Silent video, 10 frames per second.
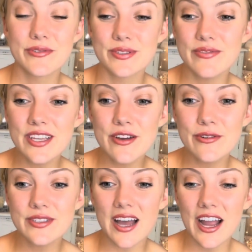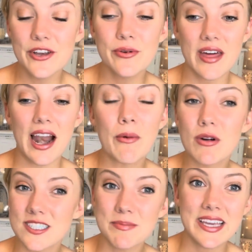those videos, I knew that I
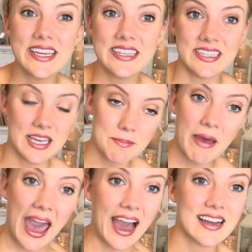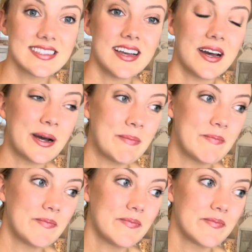was making an impact.
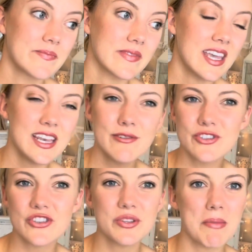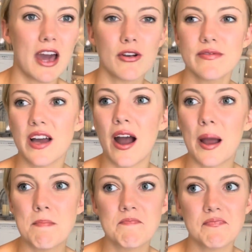And it was just a matter of
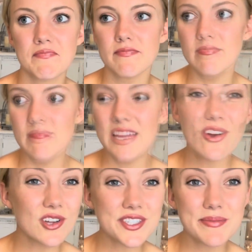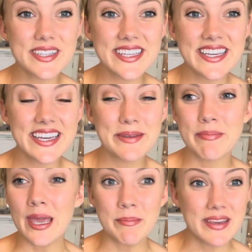time. And ultimately
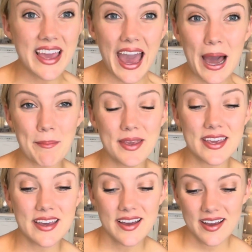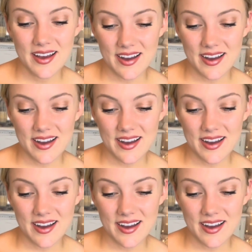it made me happy.